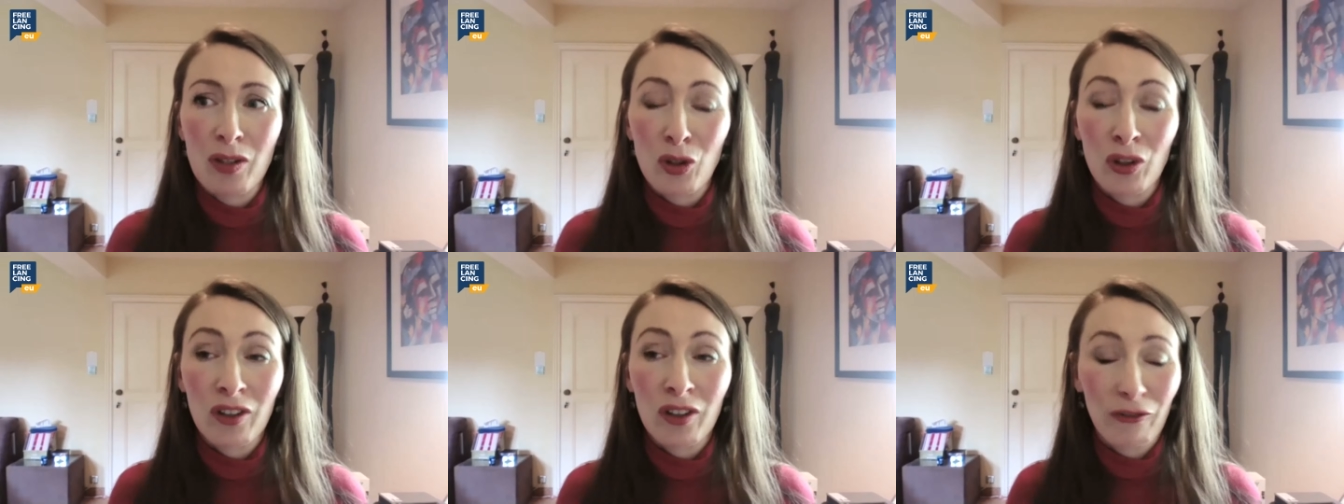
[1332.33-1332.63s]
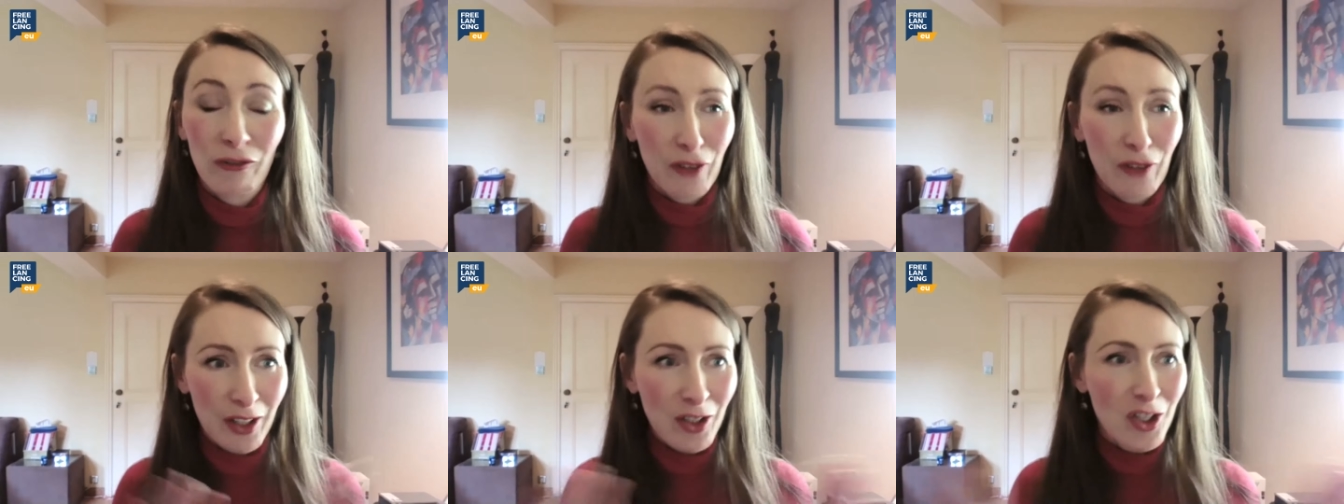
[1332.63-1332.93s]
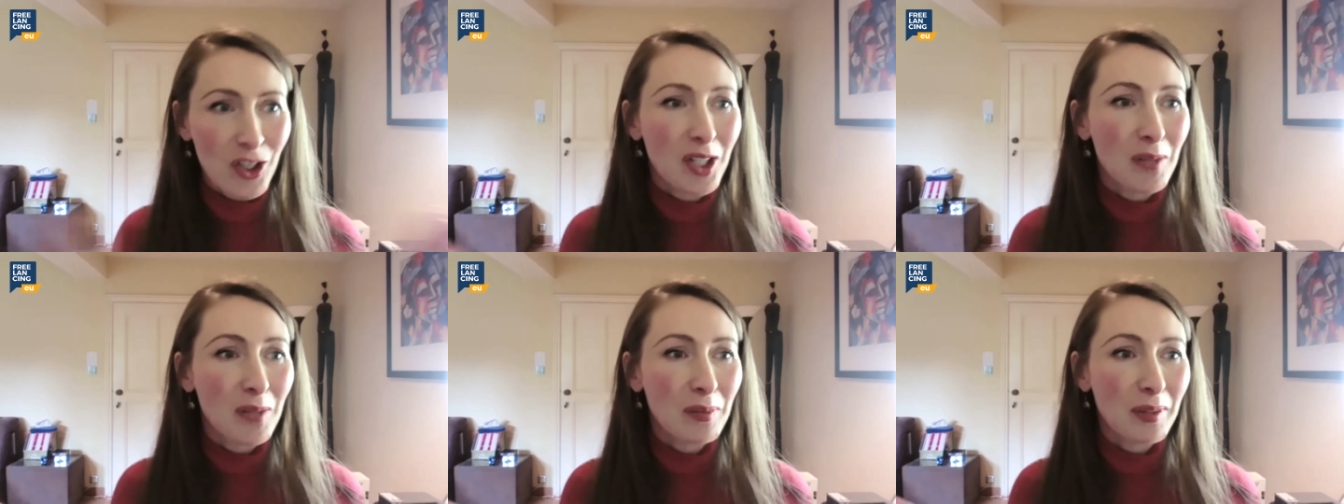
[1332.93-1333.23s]
So the
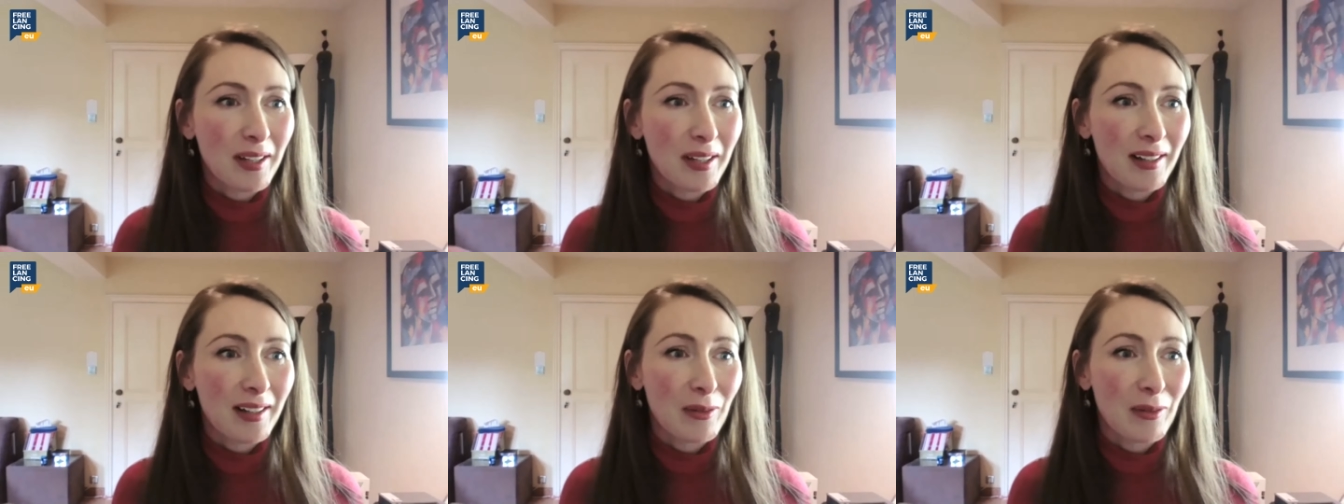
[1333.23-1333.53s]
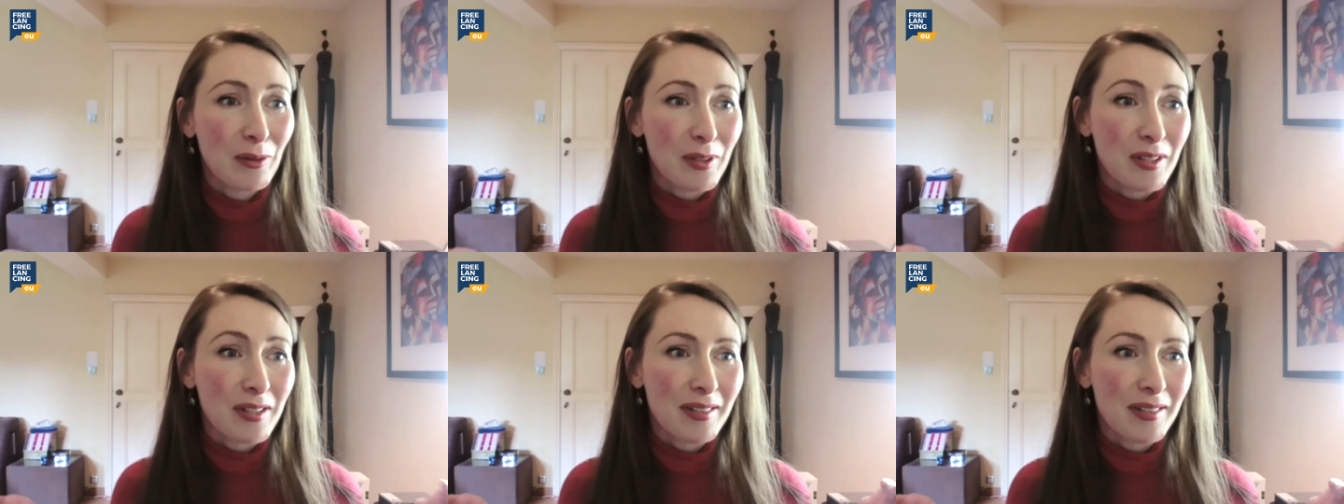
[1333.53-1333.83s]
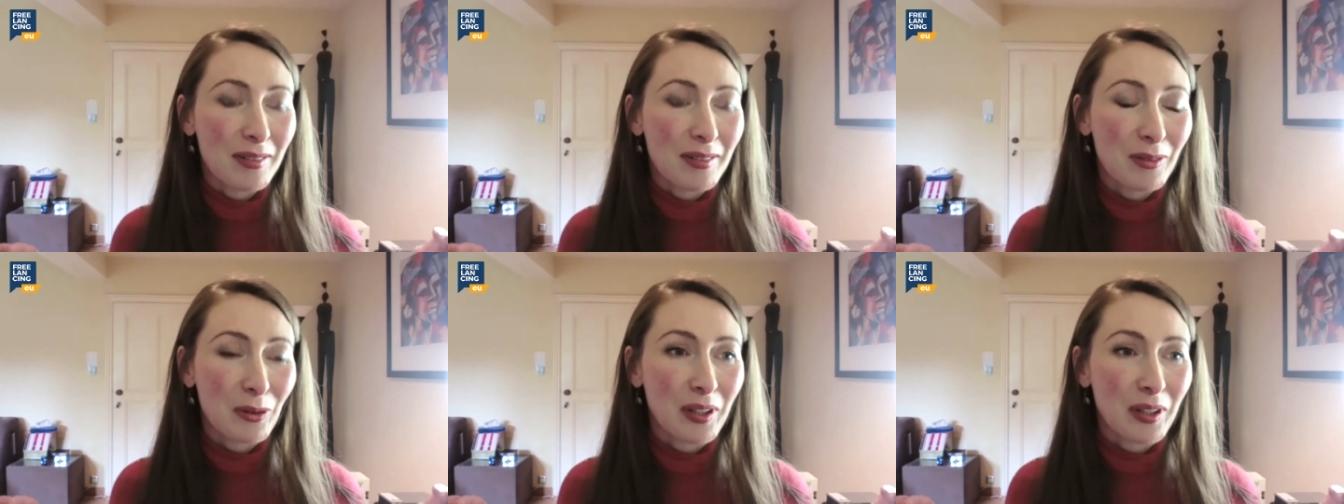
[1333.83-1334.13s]
friendship that I
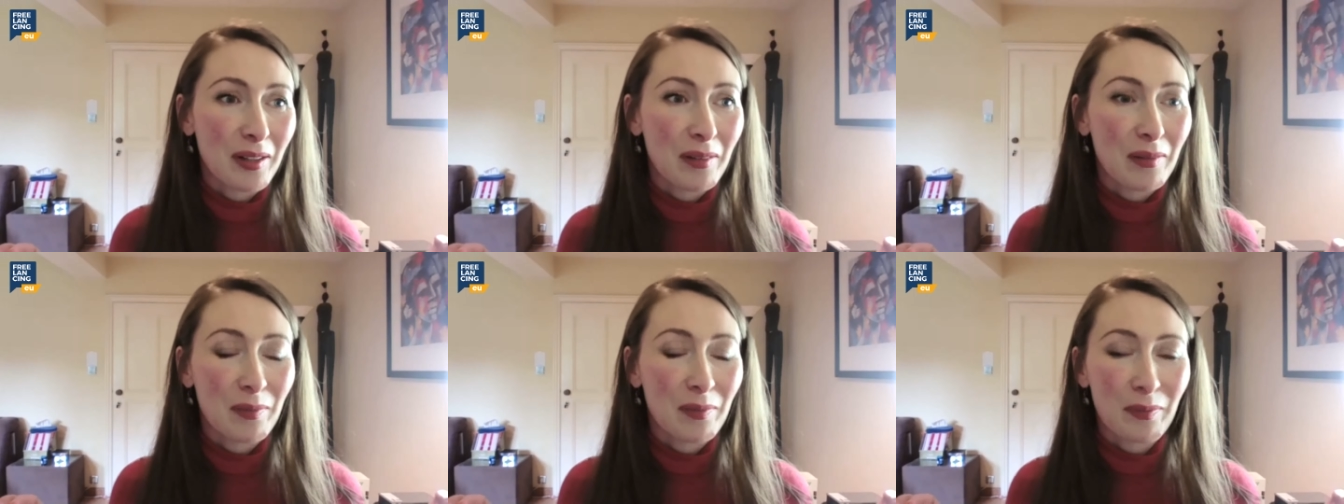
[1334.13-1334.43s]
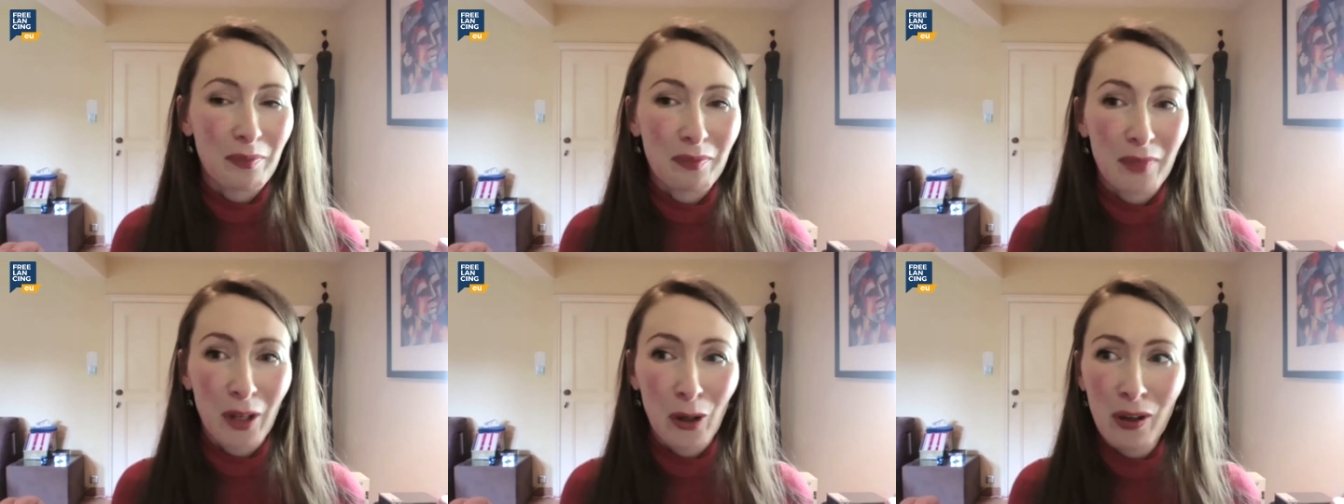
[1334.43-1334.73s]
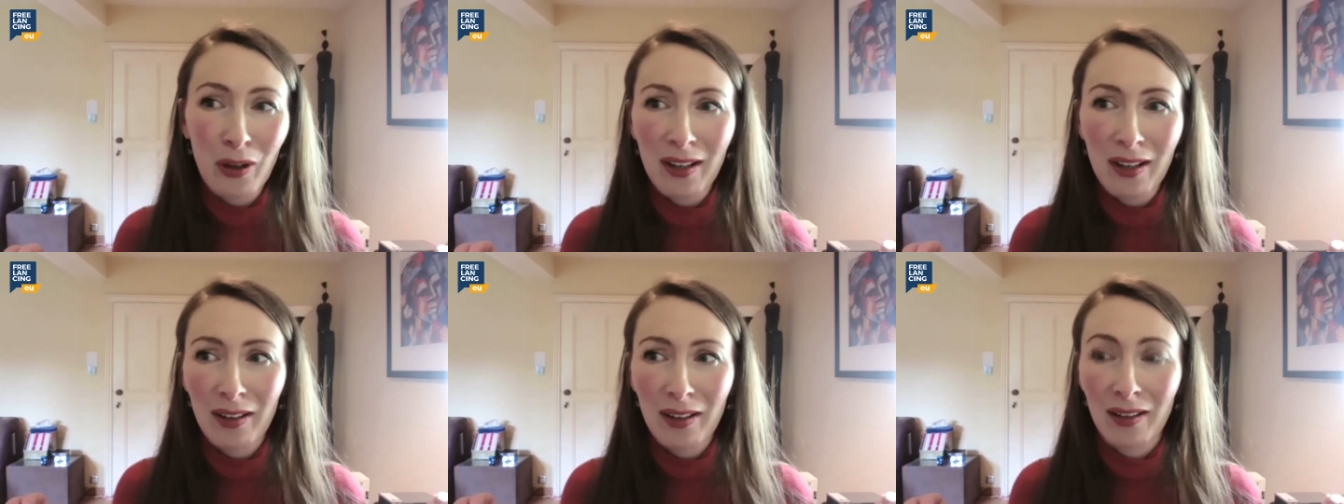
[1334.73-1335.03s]
was talking
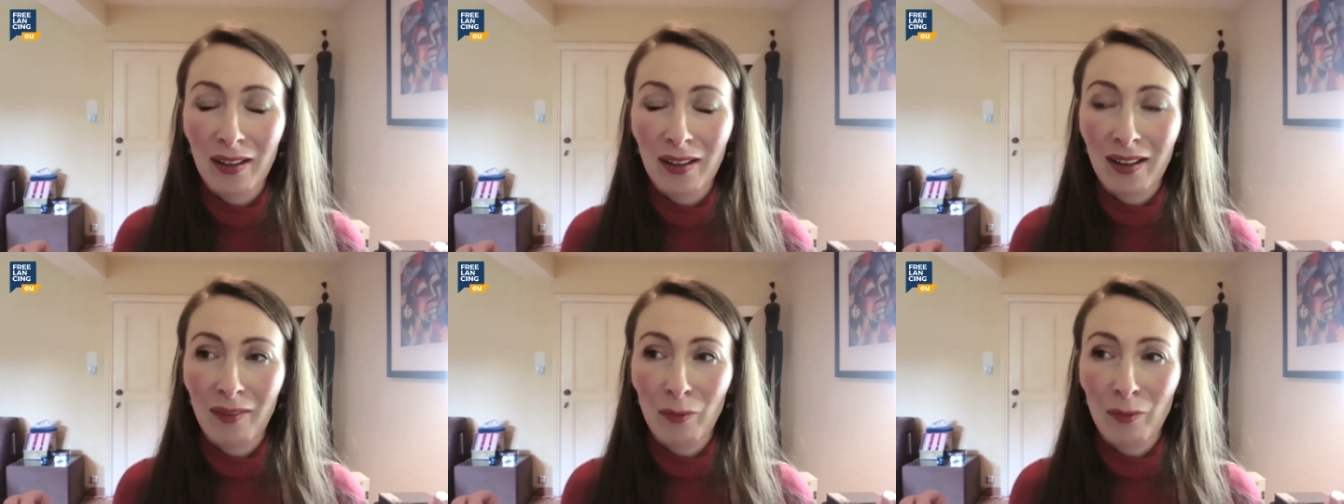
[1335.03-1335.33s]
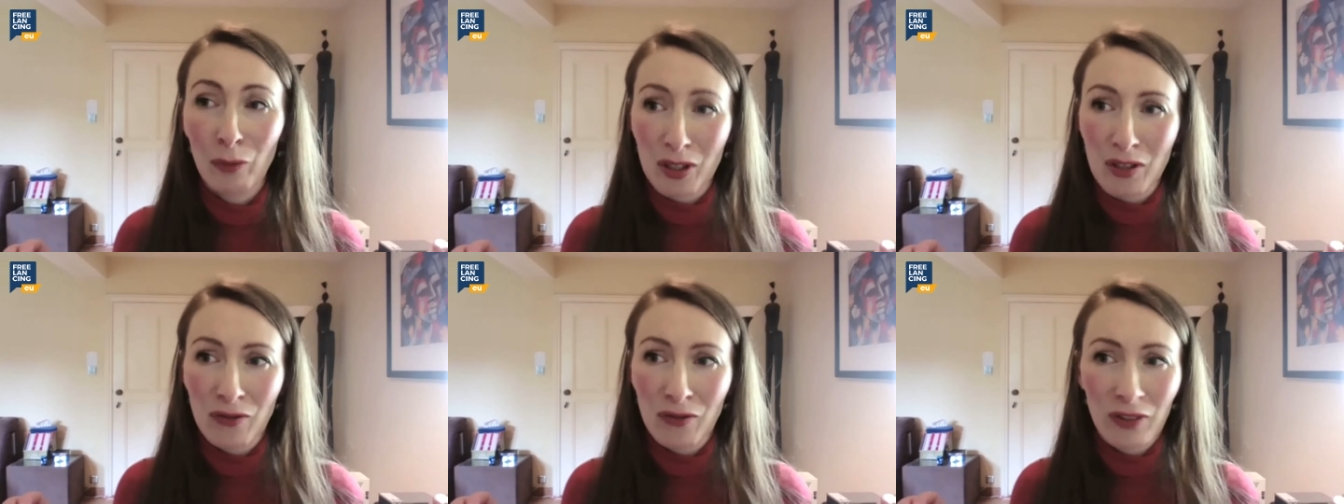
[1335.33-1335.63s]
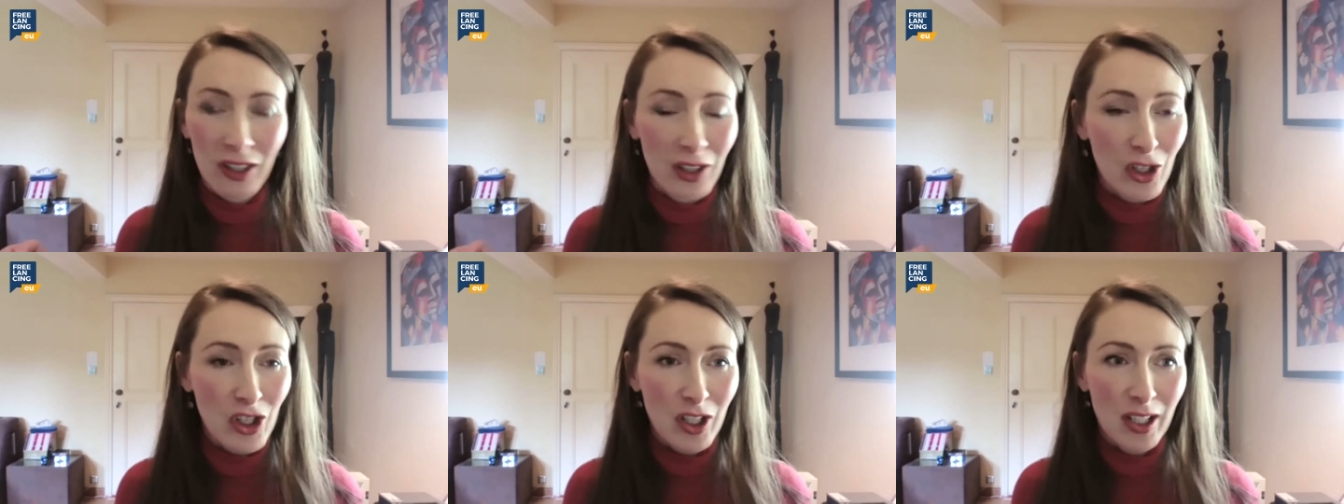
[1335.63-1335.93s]
earlier was
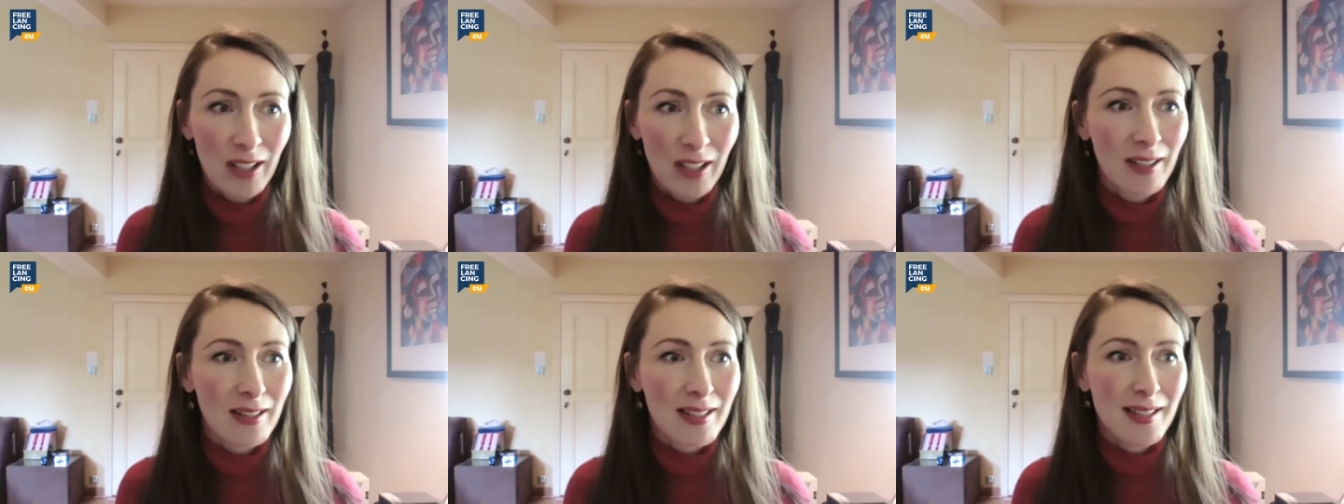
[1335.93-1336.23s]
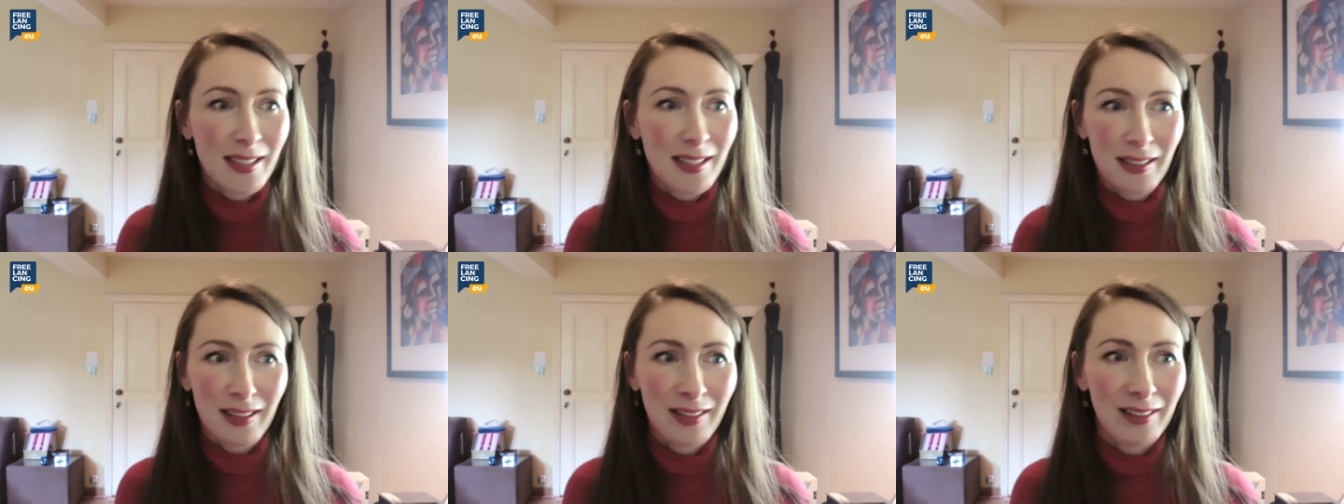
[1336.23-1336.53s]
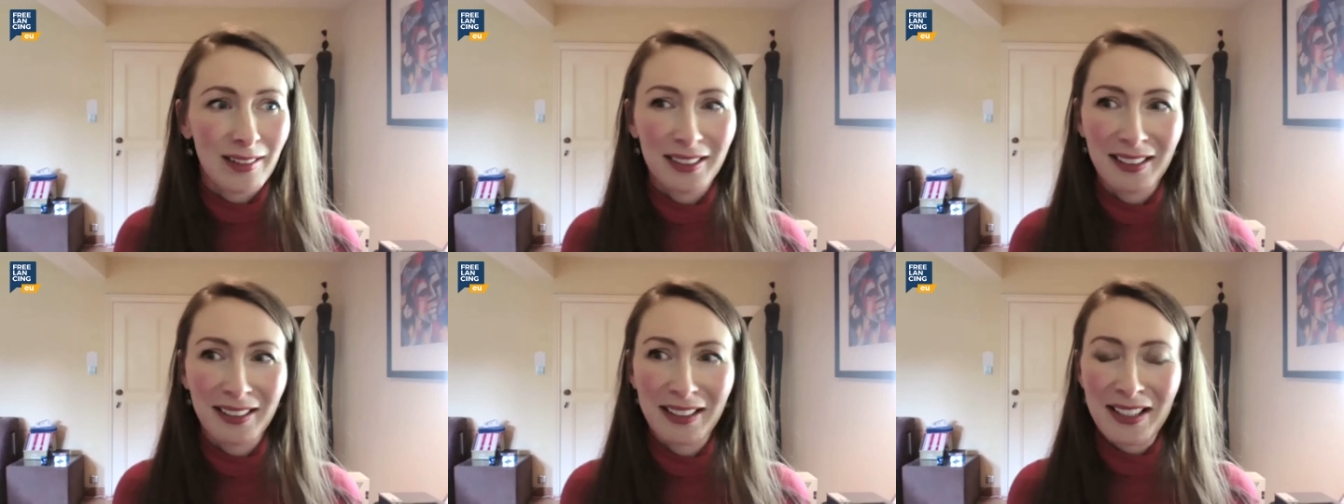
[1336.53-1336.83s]
finished like in a
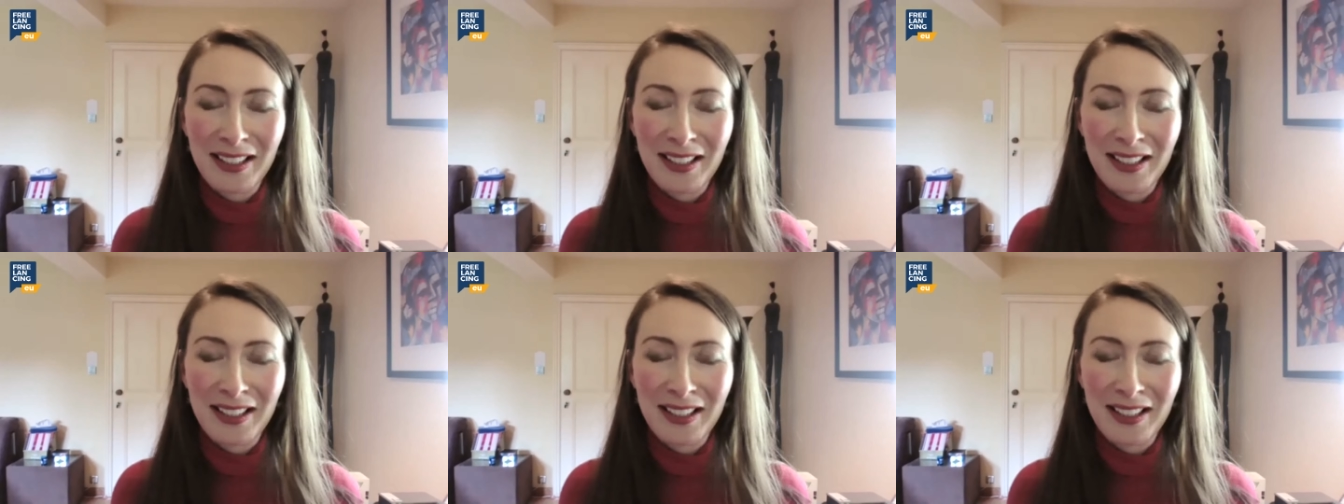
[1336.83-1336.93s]
second,